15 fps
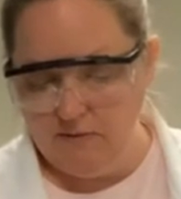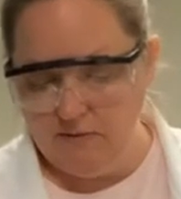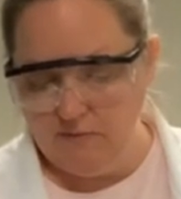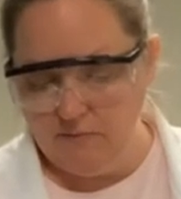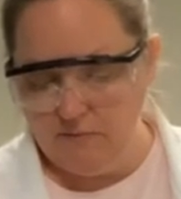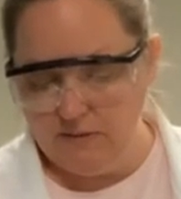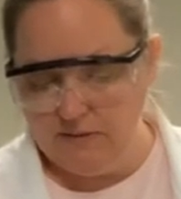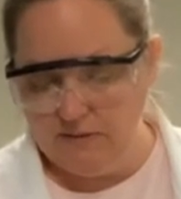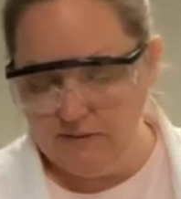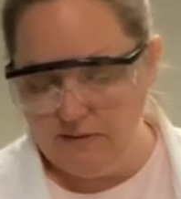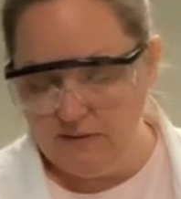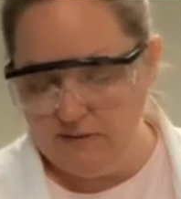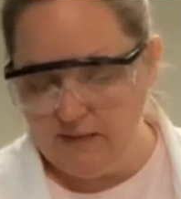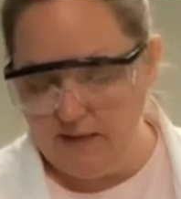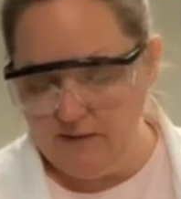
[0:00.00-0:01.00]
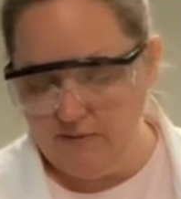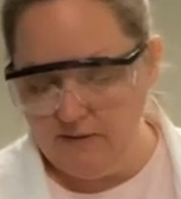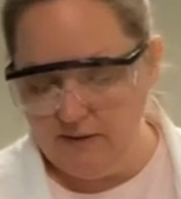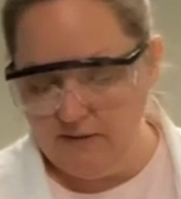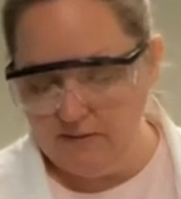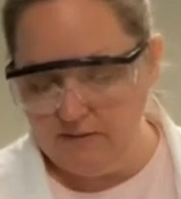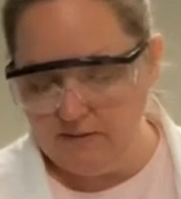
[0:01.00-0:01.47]
rinsing down the
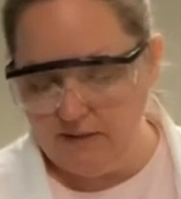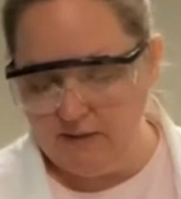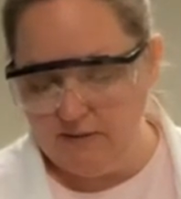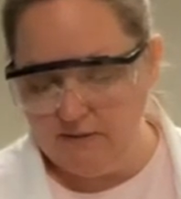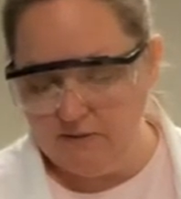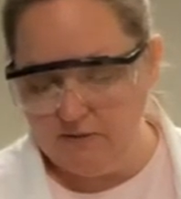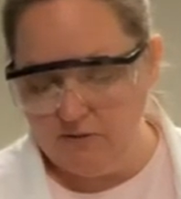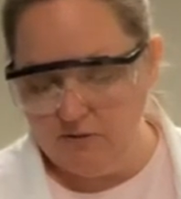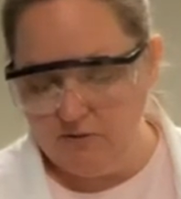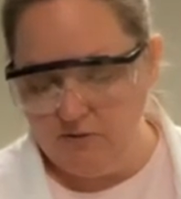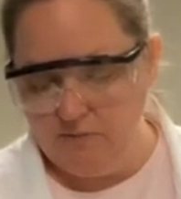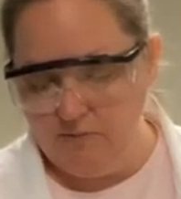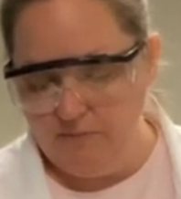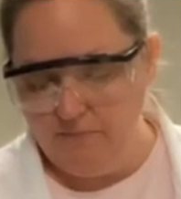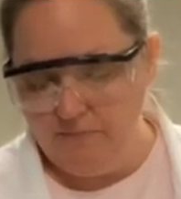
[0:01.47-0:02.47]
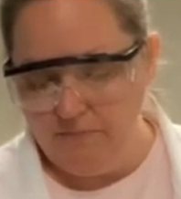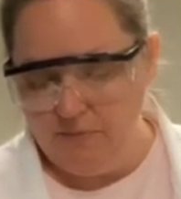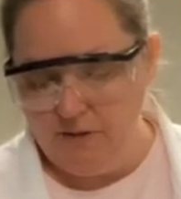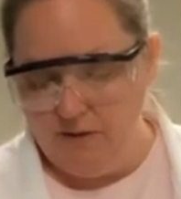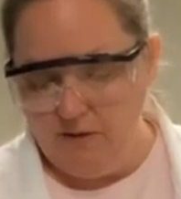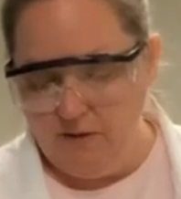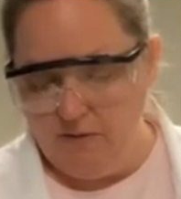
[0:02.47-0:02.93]
inside of the tube
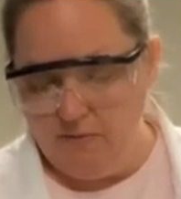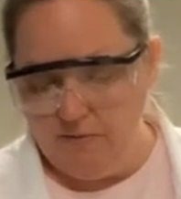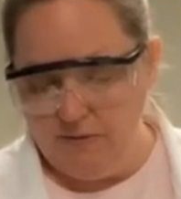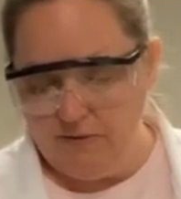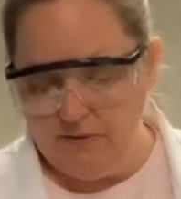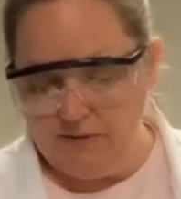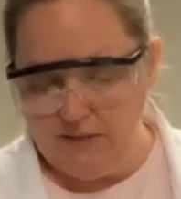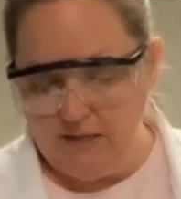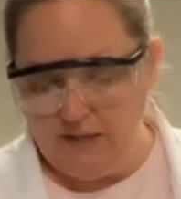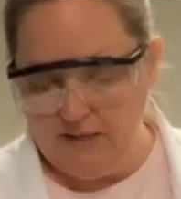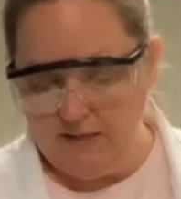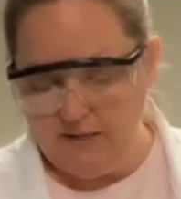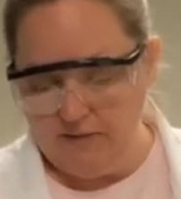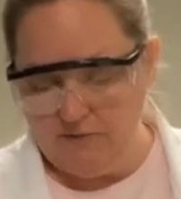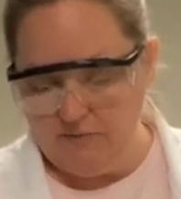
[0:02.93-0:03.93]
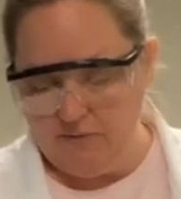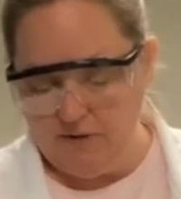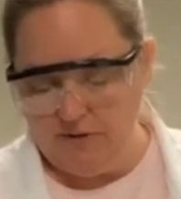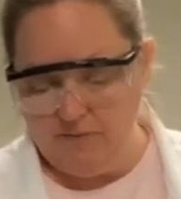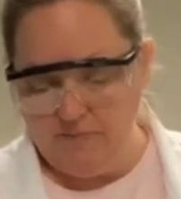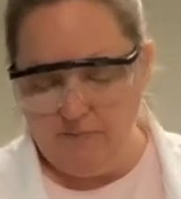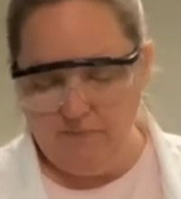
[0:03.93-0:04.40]
with the deionized
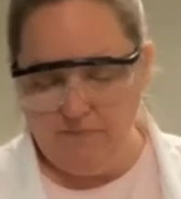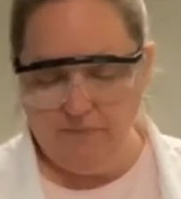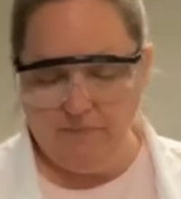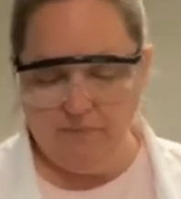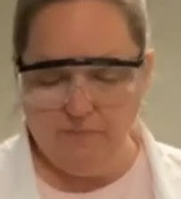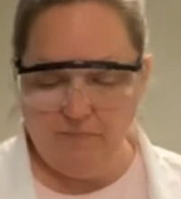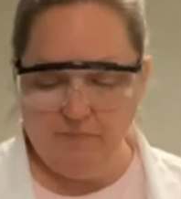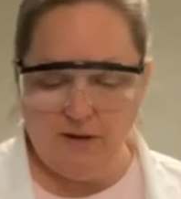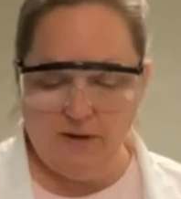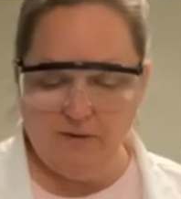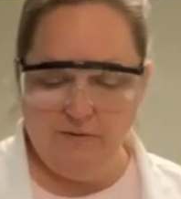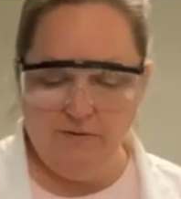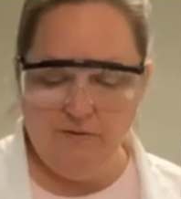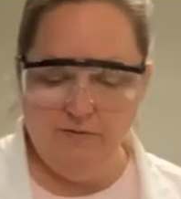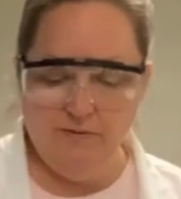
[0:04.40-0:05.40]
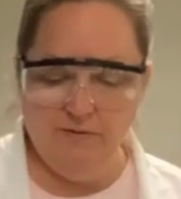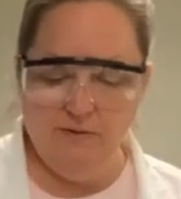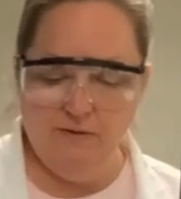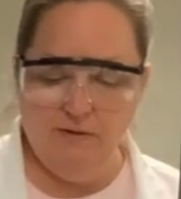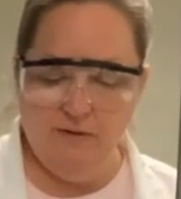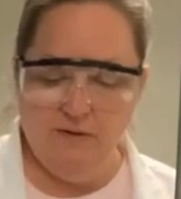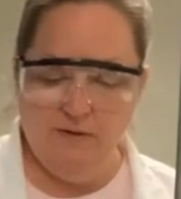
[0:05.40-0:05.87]
water bottle,
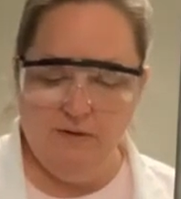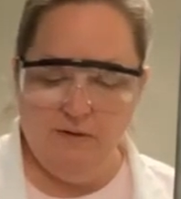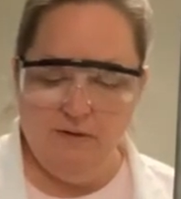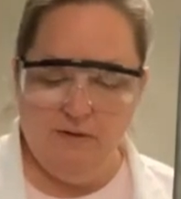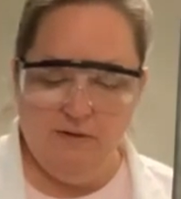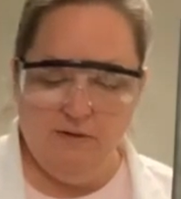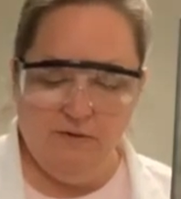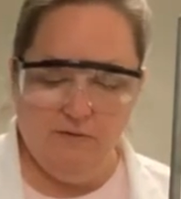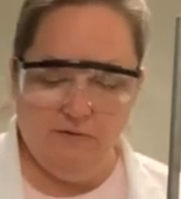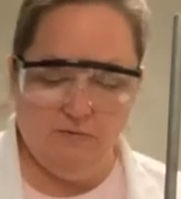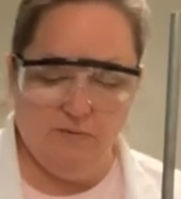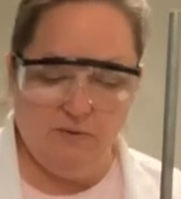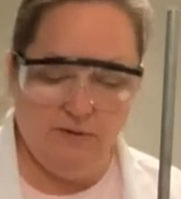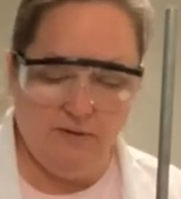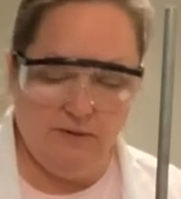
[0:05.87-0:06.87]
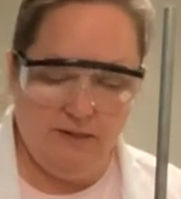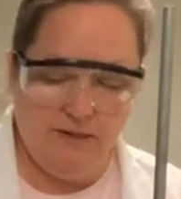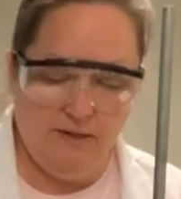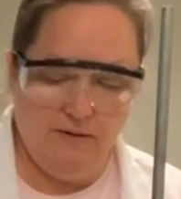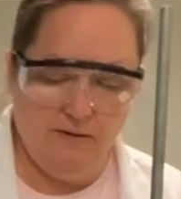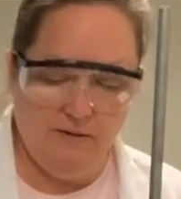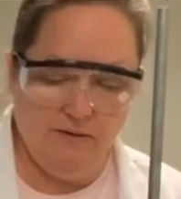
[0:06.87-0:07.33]

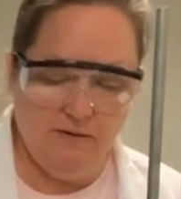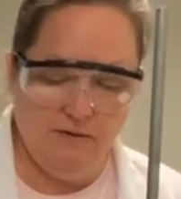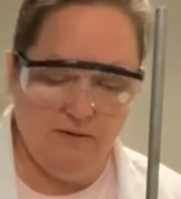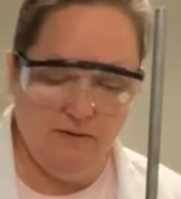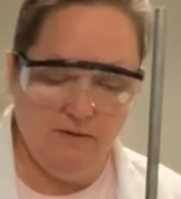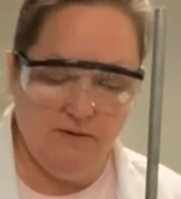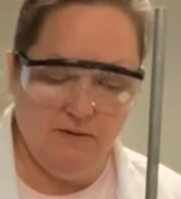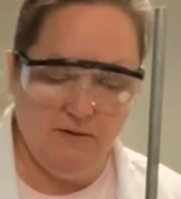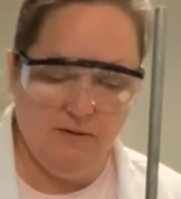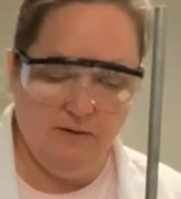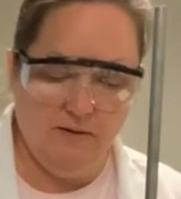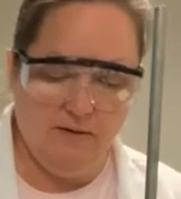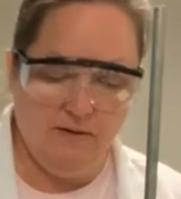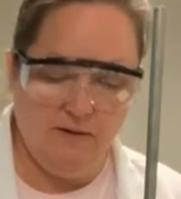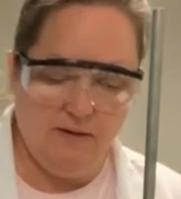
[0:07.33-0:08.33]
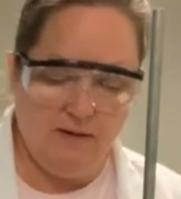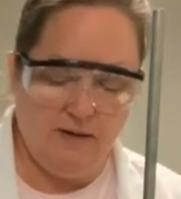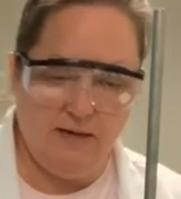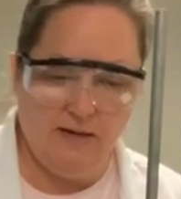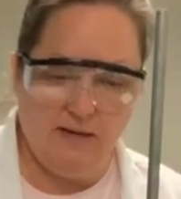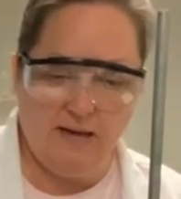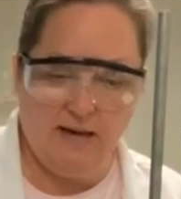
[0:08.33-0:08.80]
swirling,
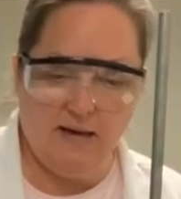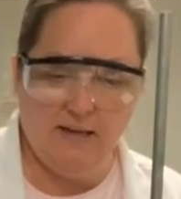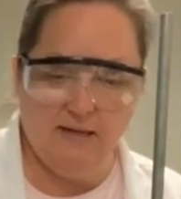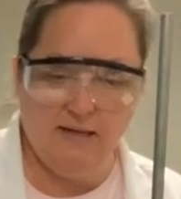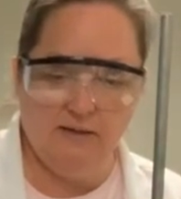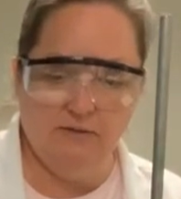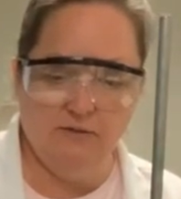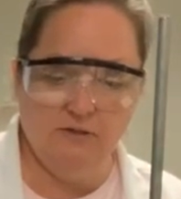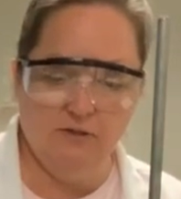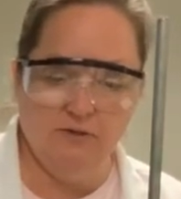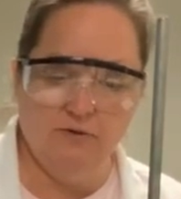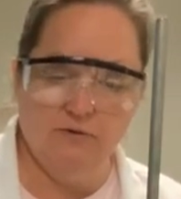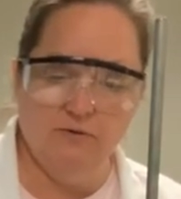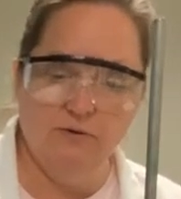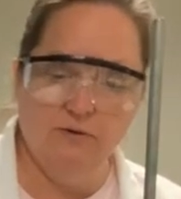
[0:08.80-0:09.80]
and adding to